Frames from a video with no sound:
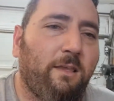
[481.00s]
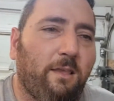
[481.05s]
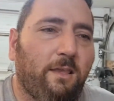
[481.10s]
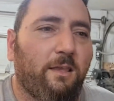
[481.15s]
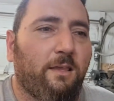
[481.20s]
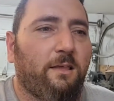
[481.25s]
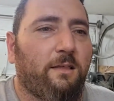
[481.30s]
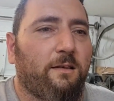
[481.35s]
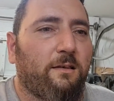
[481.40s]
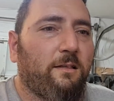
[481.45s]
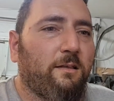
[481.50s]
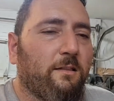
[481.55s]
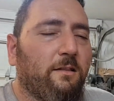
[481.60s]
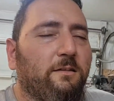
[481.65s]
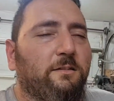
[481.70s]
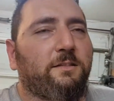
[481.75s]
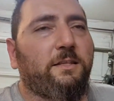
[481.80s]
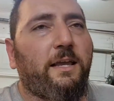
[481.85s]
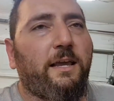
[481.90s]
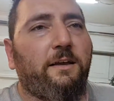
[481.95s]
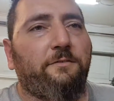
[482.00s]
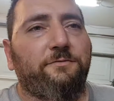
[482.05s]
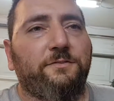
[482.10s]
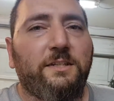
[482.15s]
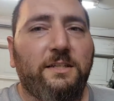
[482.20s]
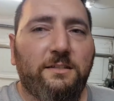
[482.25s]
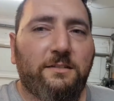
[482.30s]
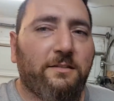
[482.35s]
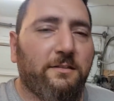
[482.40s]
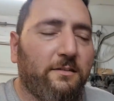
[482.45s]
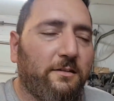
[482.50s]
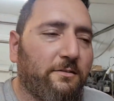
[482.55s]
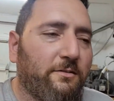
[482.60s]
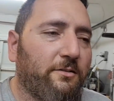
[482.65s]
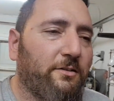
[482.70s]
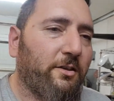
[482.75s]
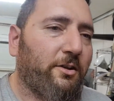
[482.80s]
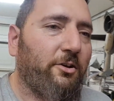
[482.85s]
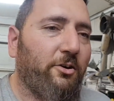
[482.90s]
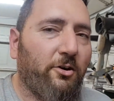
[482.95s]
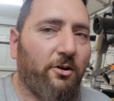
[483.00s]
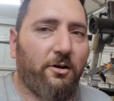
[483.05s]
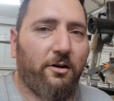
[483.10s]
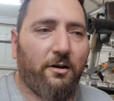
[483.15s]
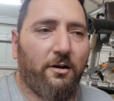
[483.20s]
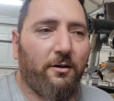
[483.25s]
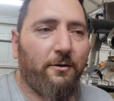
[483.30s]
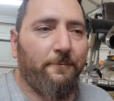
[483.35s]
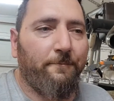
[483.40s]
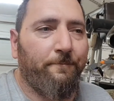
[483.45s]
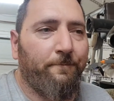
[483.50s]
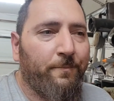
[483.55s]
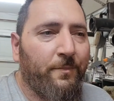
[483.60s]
and it looks half decent under the car.